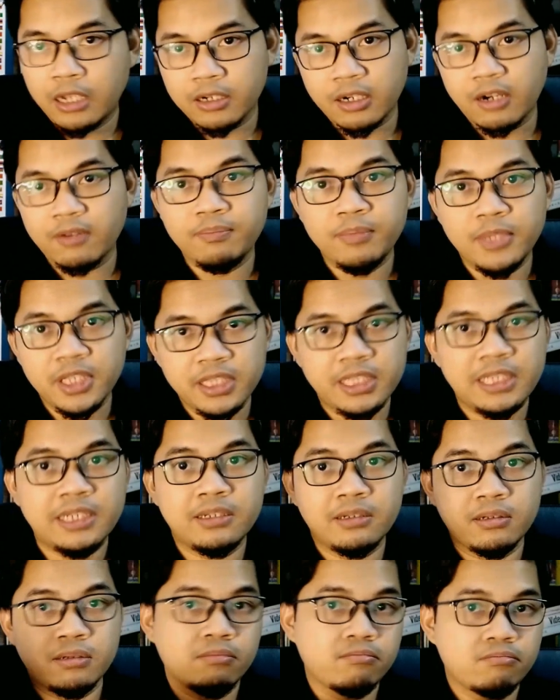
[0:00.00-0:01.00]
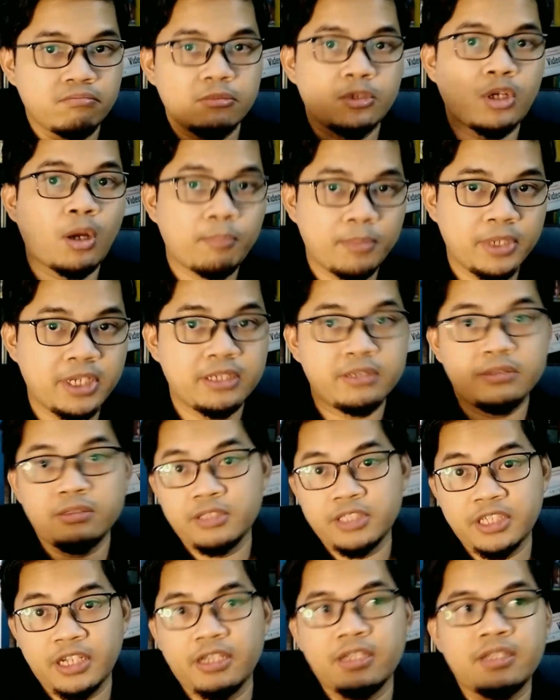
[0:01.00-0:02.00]
aircraft building company
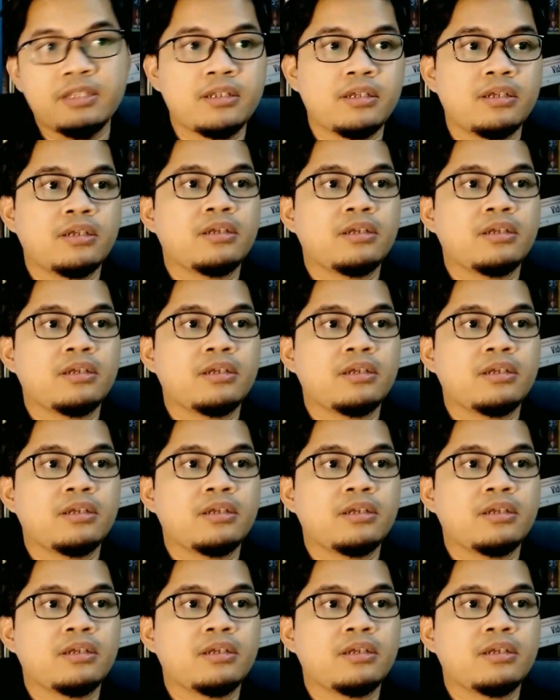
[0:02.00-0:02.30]
site.